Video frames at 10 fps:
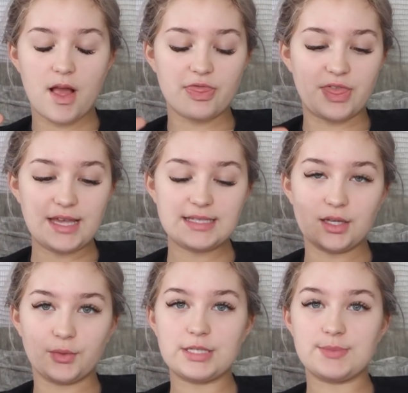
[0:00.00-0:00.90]
This
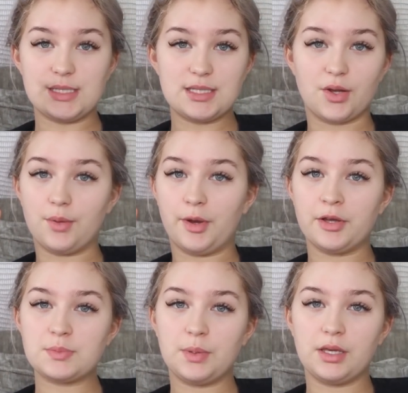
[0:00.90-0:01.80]
annoys me so
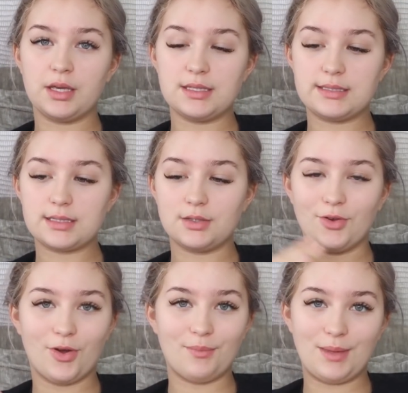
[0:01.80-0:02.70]
much because,
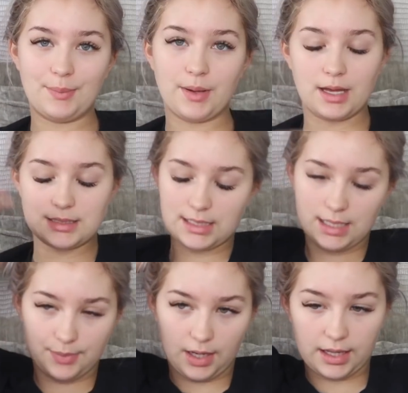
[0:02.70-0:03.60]
not me
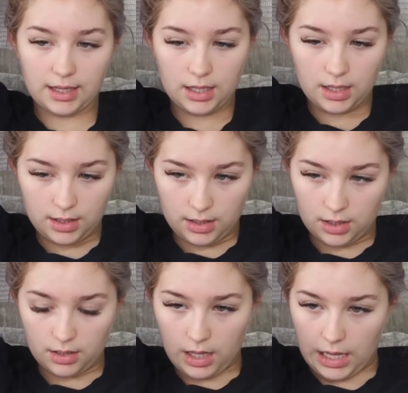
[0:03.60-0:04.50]
personally, but like
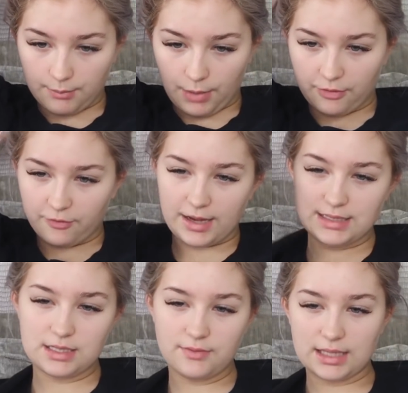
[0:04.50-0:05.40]
my
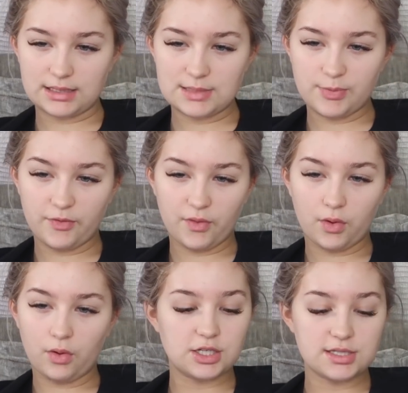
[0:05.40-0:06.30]
friends have had this
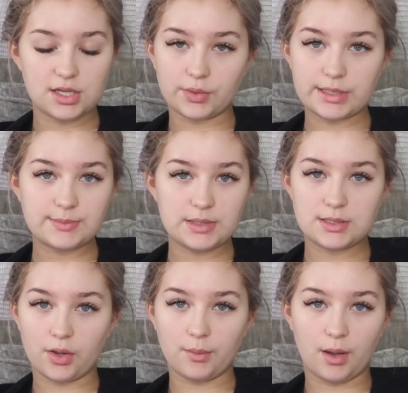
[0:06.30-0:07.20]
before. It just annoys me
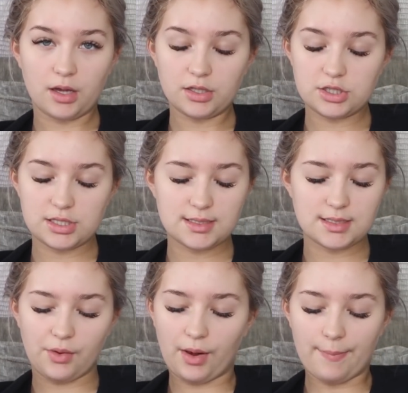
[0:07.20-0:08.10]
so much. It's
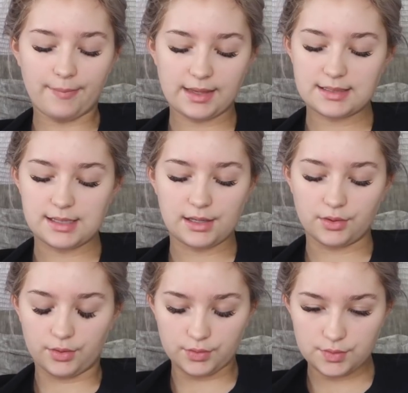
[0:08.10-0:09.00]
so like mixed
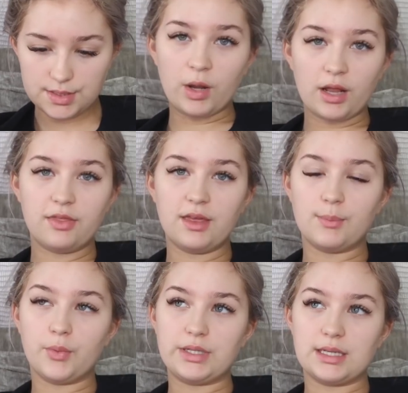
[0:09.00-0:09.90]
signals. When I think a
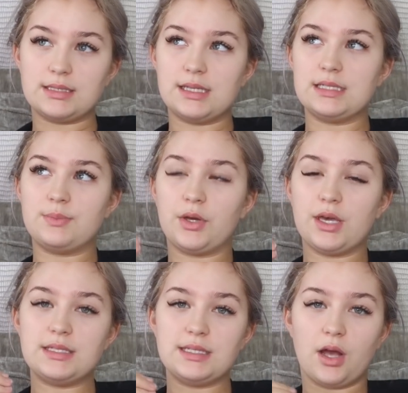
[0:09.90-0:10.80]
boy does this, it's
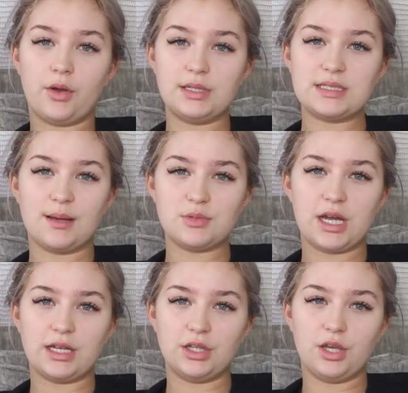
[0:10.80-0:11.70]
because he's only
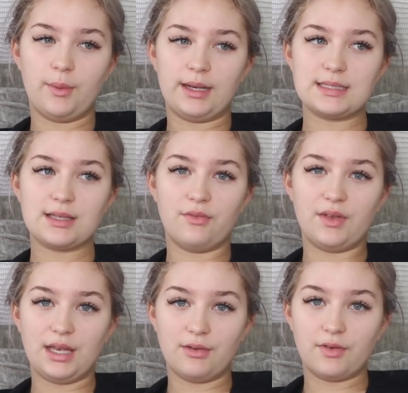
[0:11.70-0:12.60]
Snapchatting you when it's
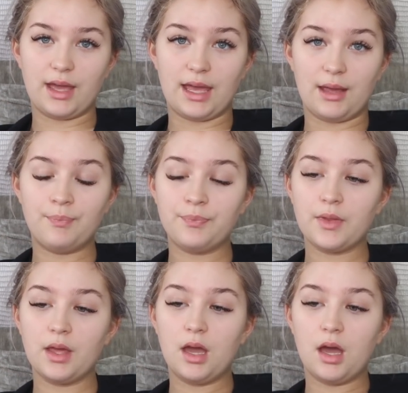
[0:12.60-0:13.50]
convenient for him.
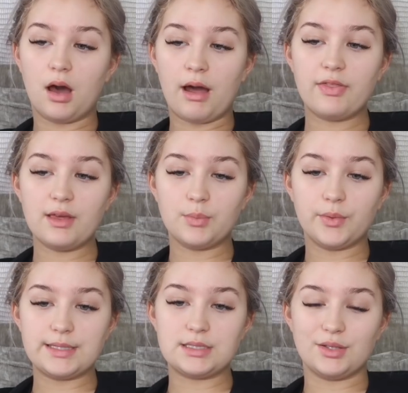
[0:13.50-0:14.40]
I think
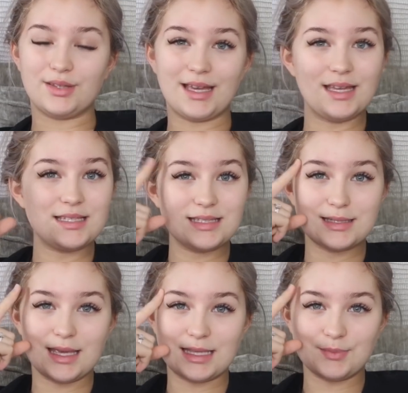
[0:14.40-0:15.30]
boys do this.
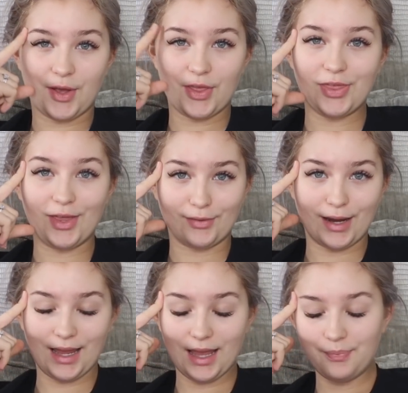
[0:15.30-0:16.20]
Here's my
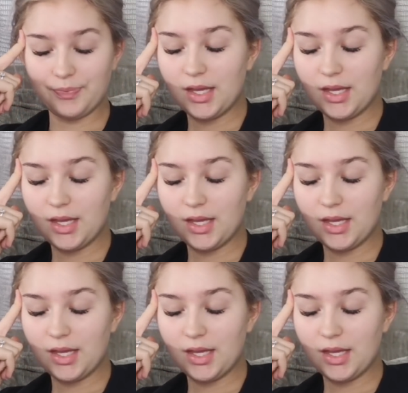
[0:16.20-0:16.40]
theory.